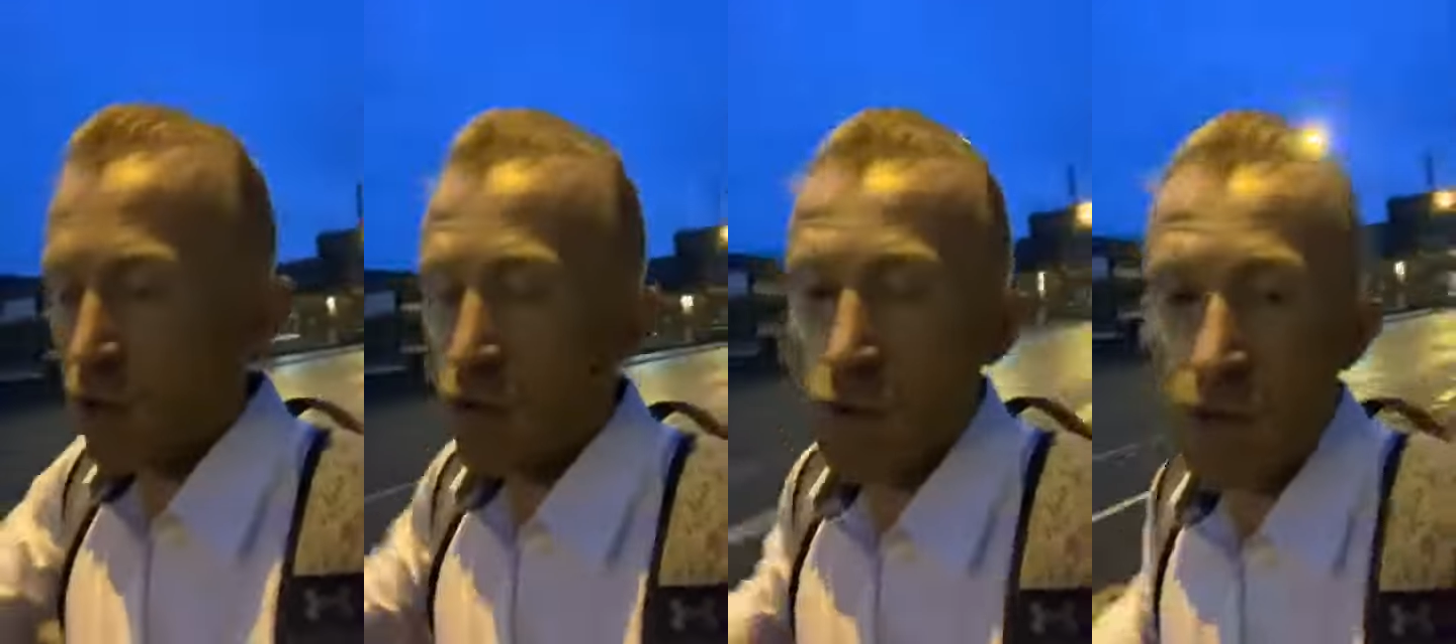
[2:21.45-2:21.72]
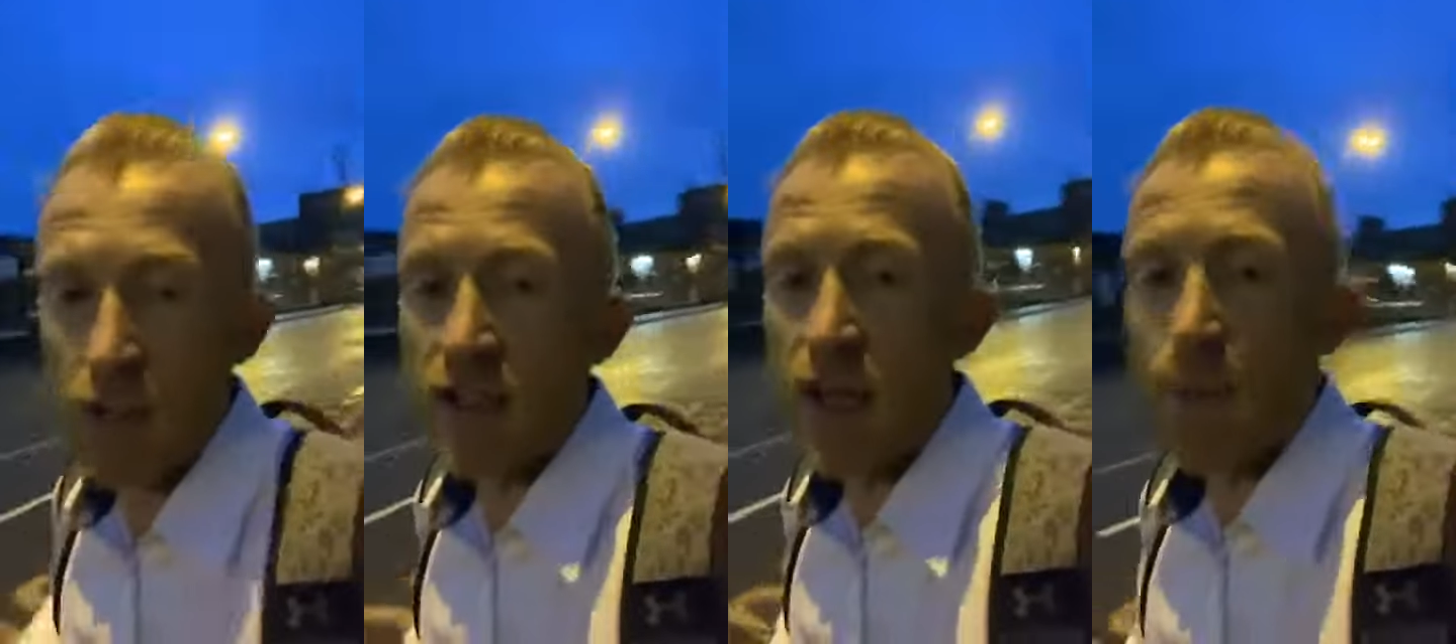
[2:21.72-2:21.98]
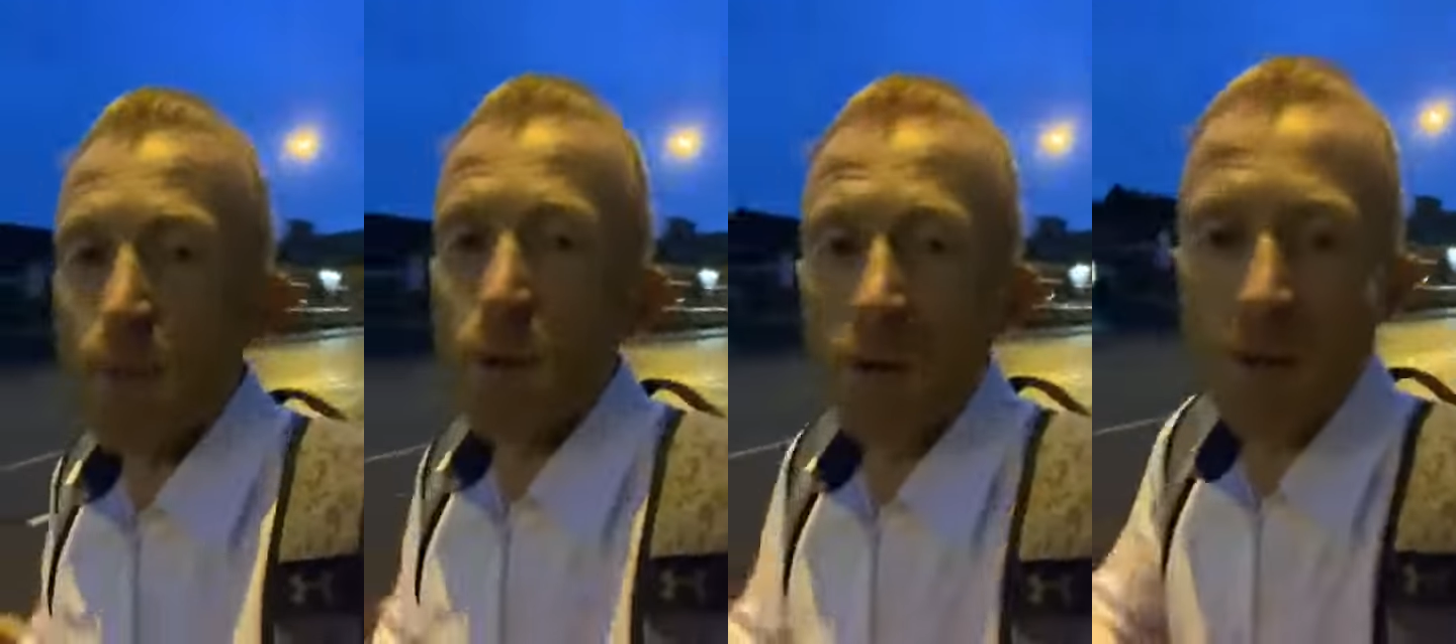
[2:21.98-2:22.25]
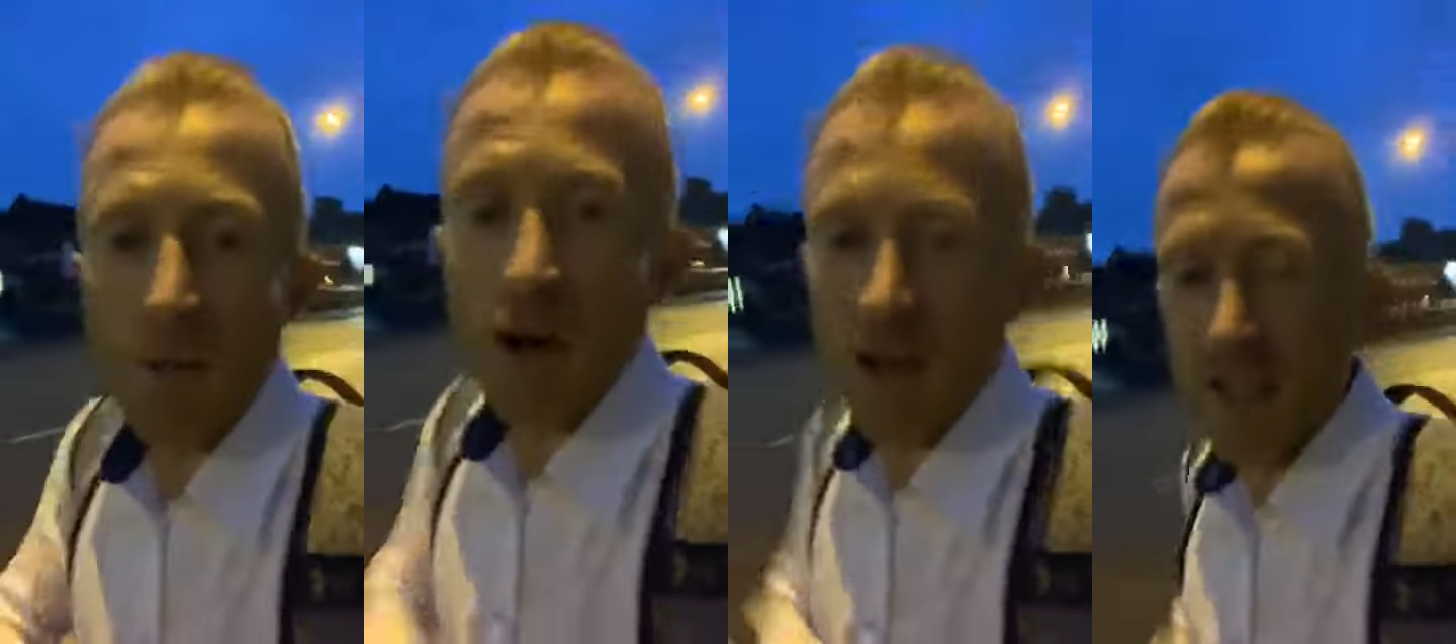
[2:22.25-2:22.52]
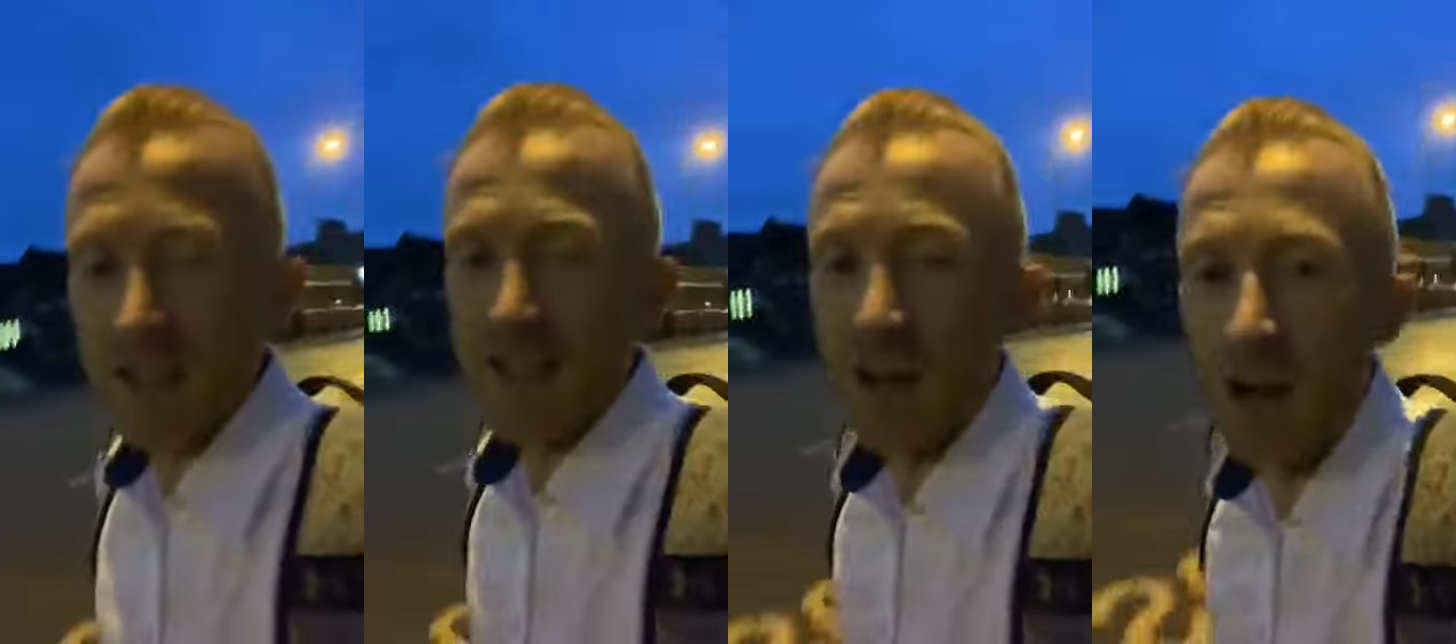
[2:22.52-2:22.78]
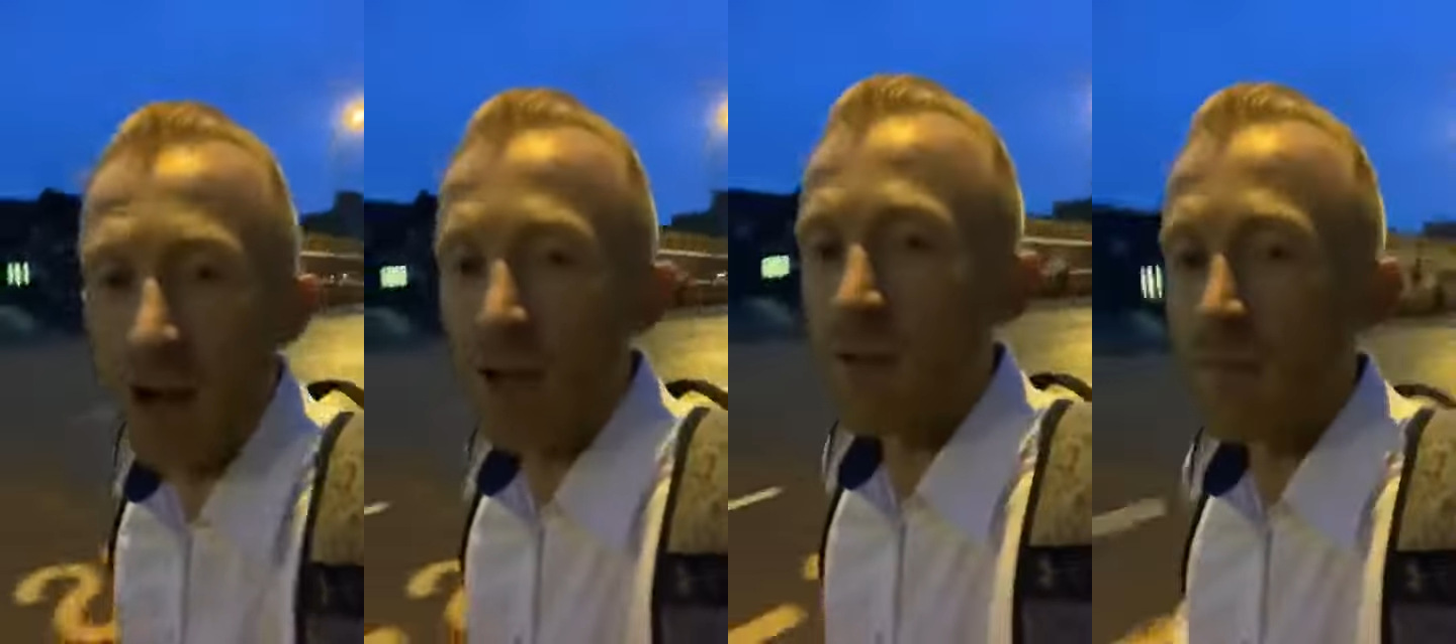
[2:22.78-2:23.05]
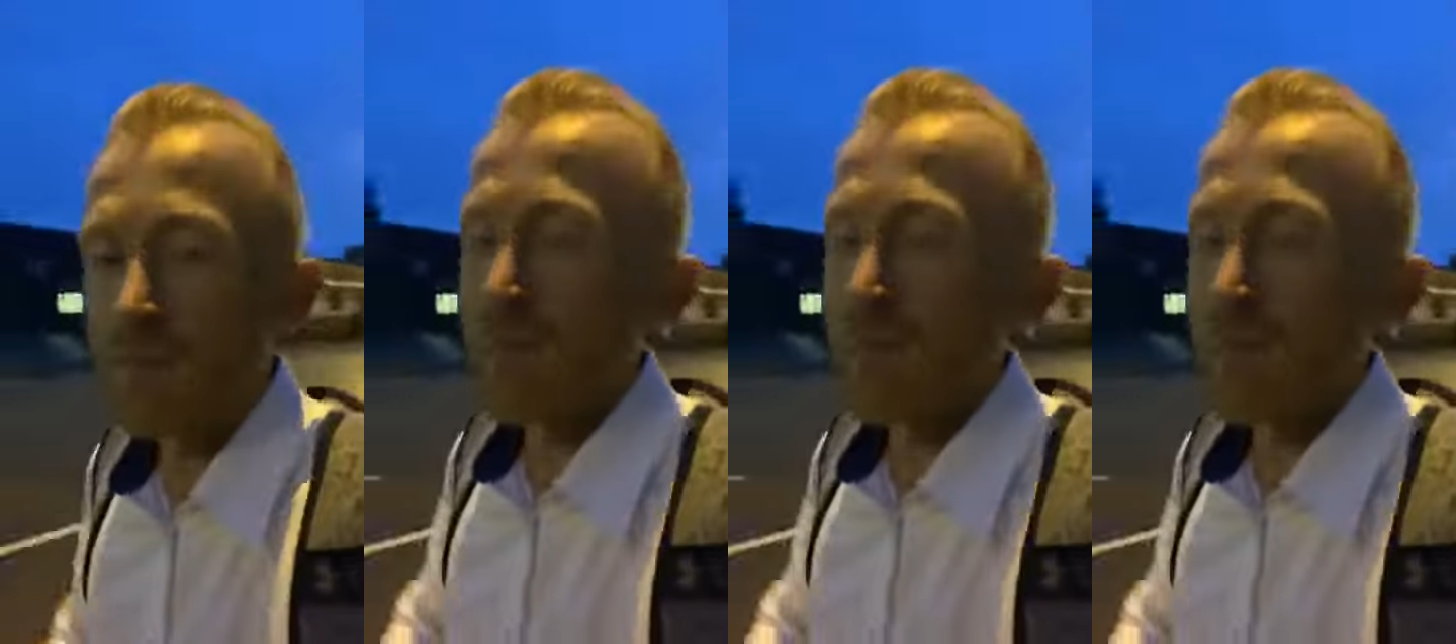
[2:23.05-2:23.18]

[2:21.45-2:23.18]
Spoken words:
during the summer when the market's hot,